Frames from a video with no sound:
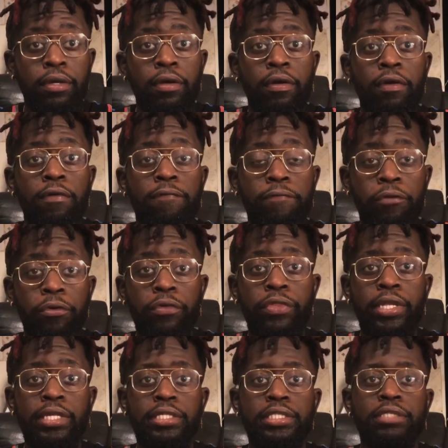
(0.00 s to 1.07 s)
for
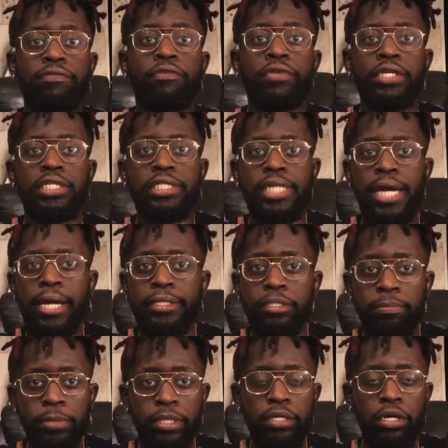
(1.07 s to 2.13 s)
the shine to
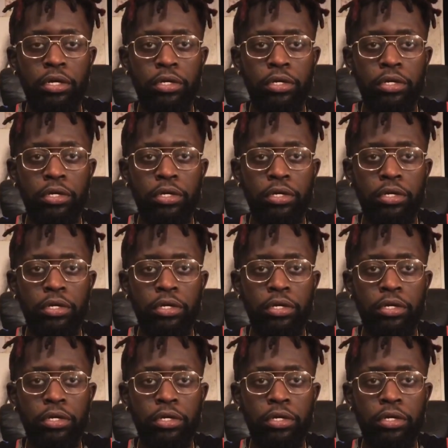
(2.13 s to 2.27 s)
be on